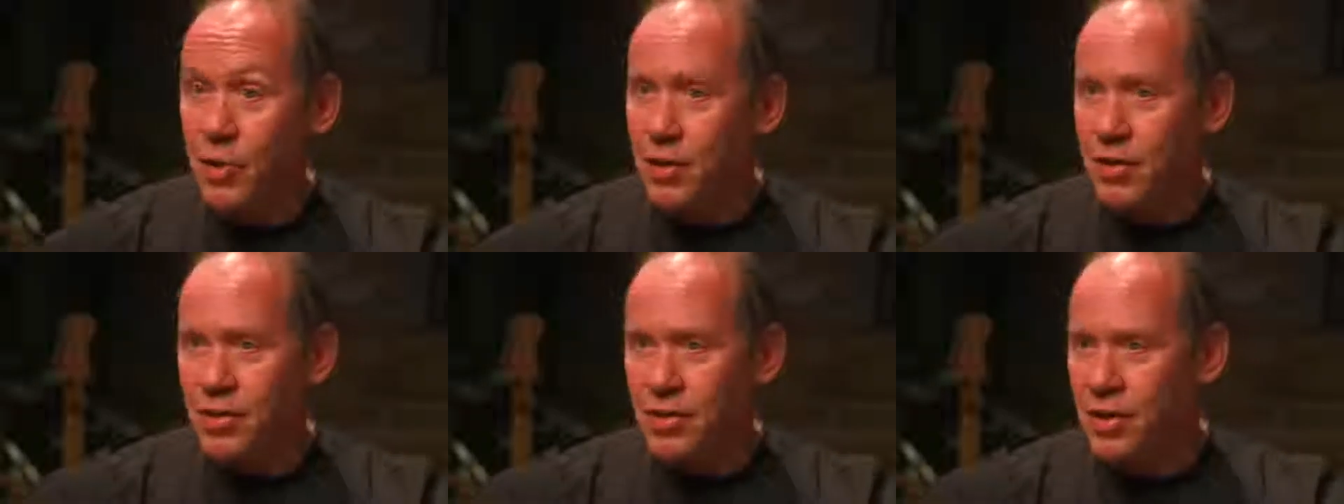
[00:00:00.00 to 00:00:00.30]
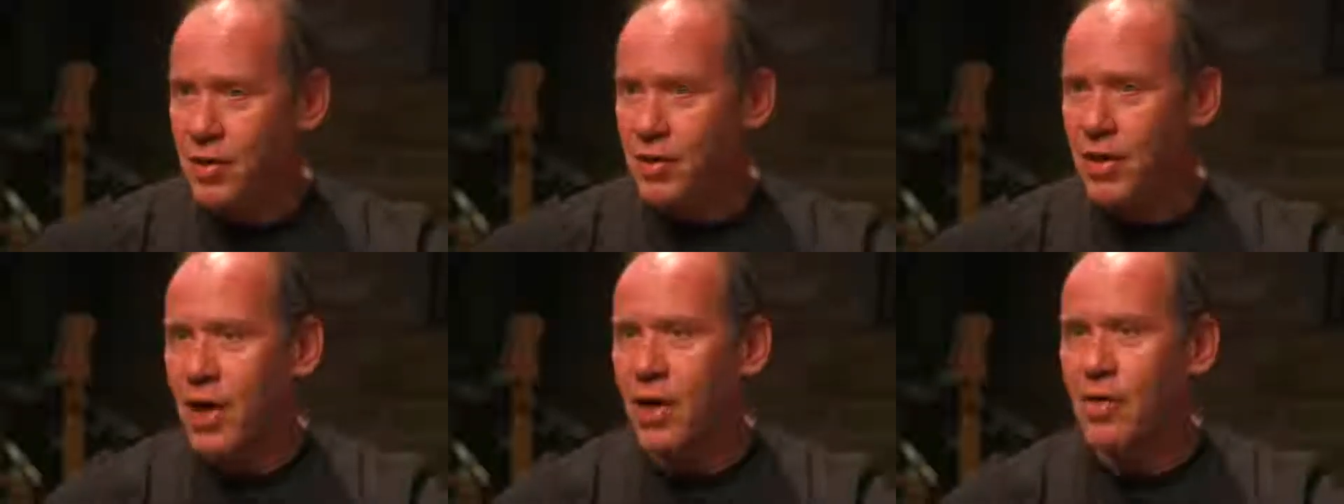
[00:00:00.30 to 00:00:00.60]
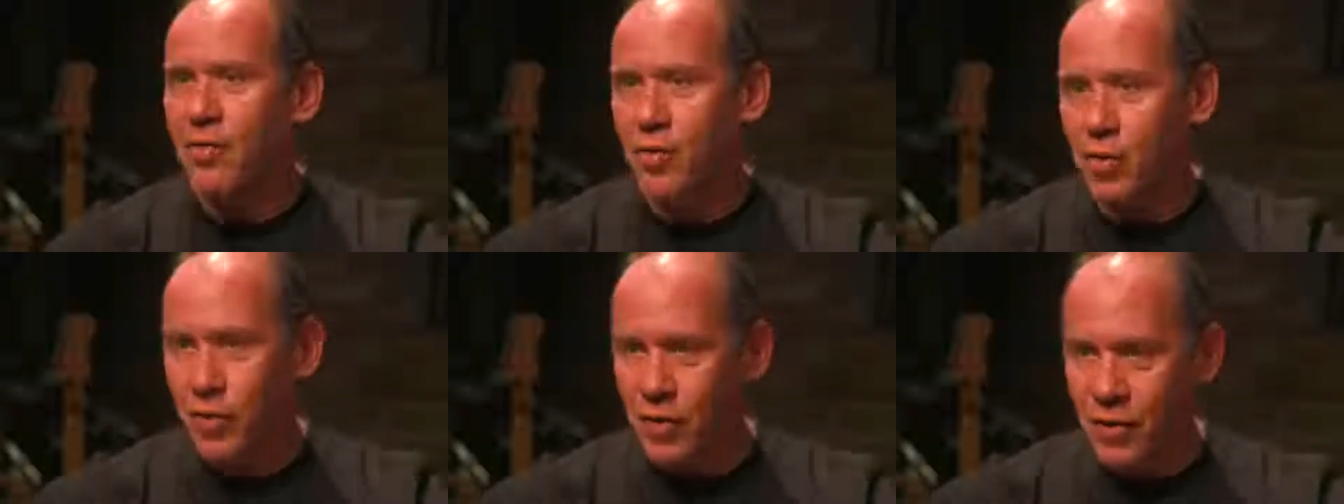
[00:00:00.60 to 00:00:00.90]
because the
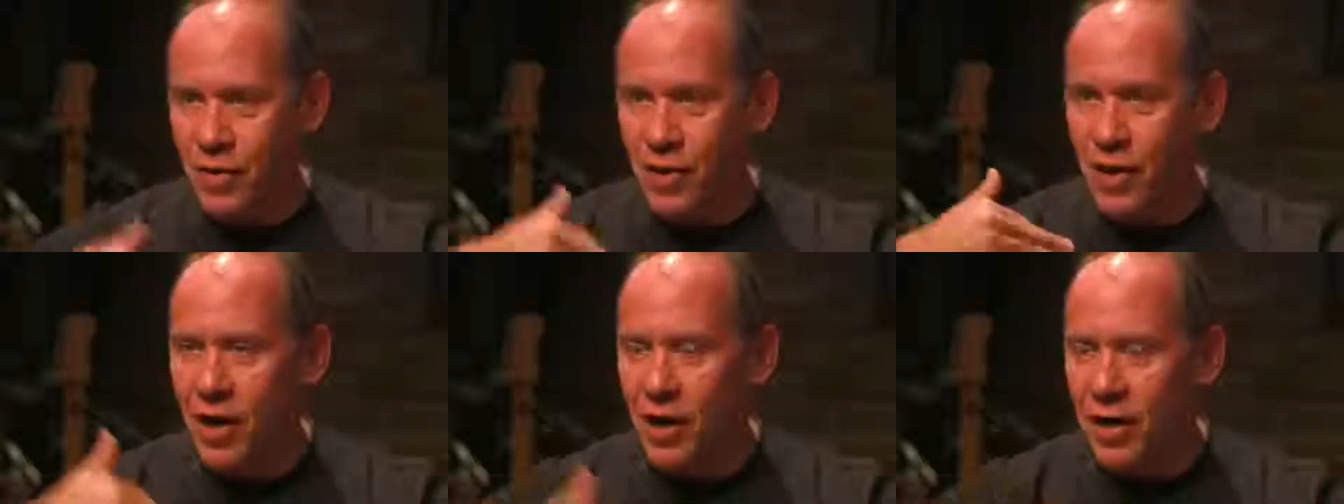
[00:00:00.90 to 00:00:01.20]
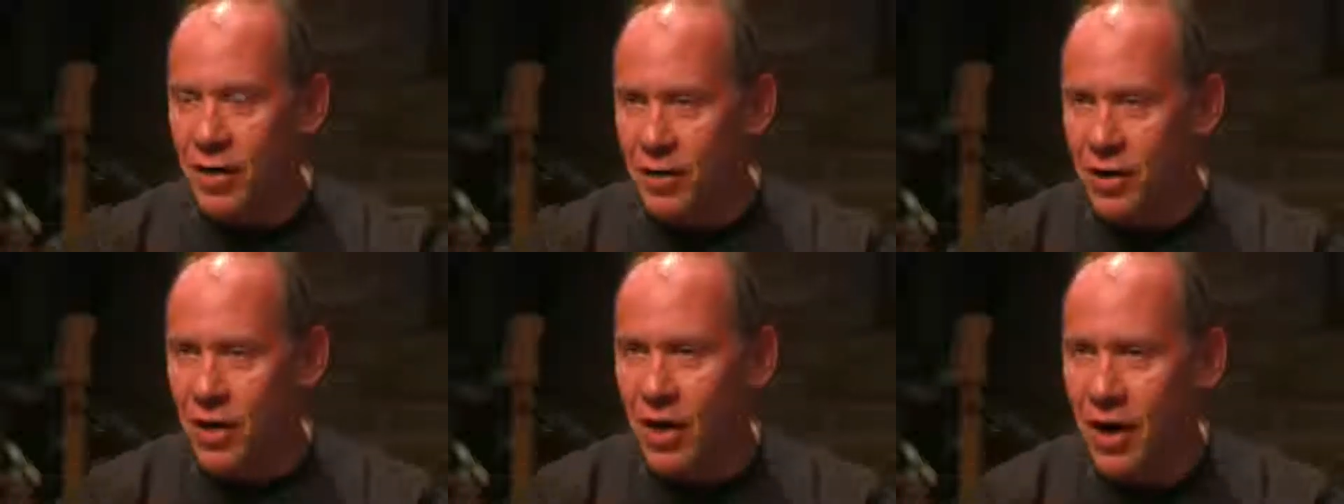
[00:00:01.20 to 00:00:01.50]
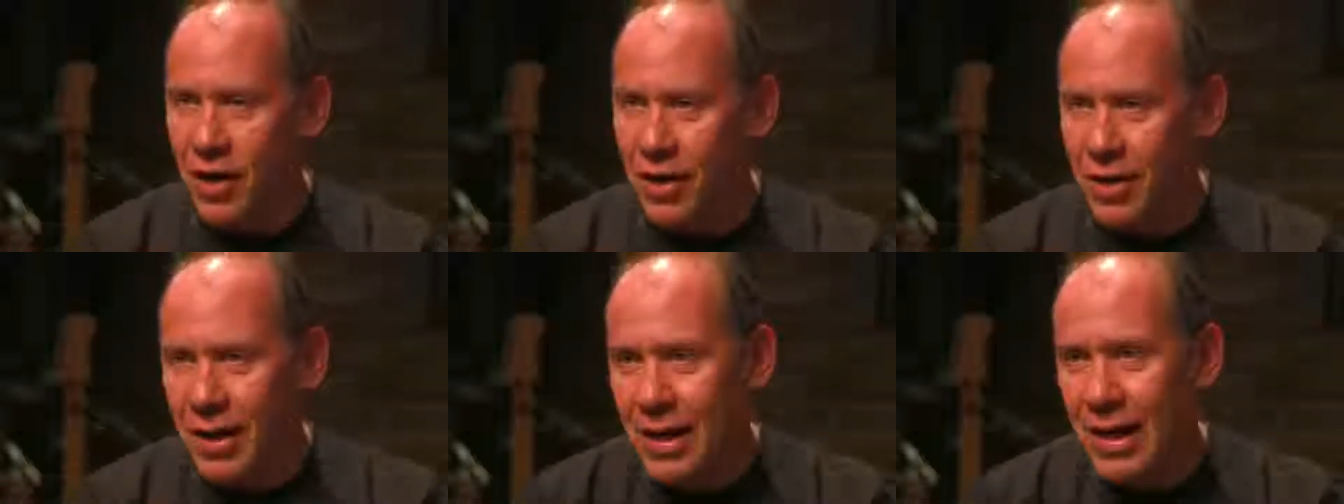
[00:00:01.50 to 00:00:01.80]
cover of the car had
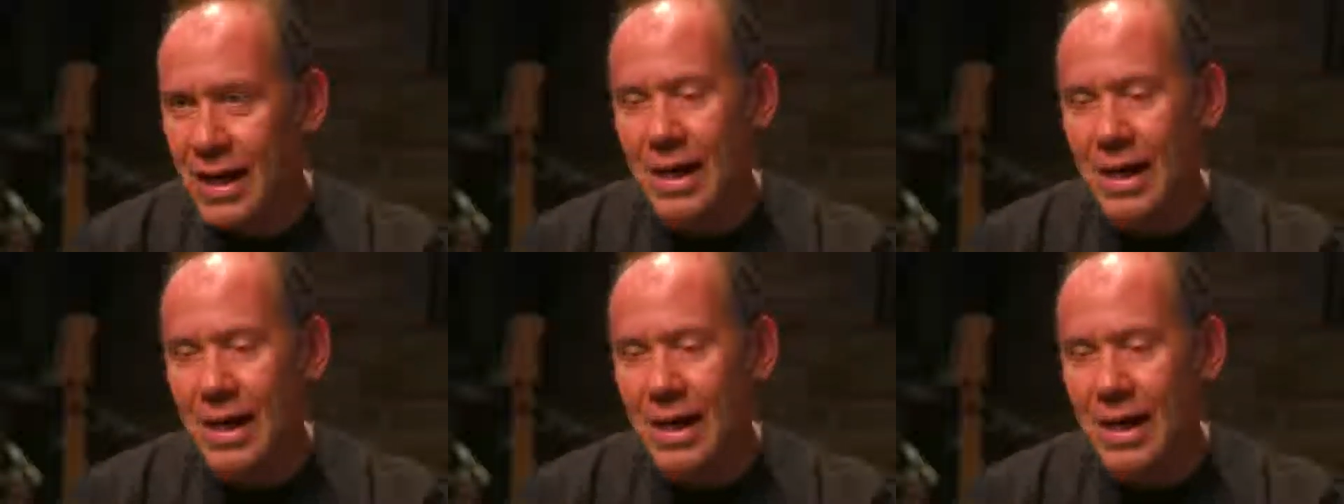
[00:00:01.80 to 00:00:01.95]
gone.